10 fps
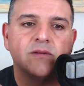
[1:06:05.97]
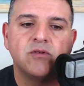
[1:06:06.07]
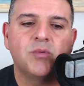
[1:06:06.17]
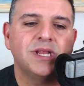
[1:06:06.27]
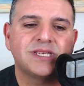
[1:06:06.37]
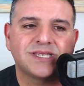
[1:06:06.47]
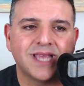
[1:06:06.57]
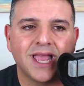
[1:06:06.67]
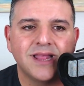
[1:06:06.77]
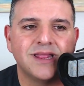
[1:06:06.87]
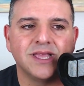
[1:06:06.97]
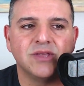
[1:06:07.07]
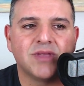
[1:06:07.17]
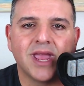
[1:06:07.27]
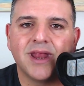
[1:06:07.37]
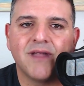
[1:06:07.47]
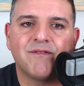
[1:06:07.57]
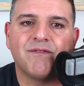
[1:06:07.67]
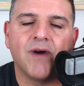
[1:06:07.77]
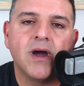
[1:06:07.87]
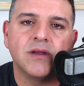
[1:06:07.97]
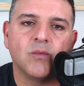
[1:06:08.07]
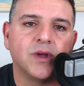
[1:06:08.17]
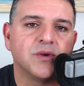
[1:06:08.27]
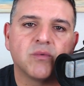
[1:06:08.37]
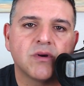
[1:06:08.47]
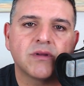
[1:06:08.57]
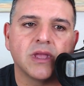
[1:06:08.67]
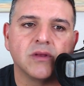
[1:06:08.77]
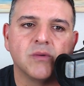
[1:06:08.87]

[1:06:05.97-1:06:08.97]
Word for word: Nobody said that you can't have fun while you're working.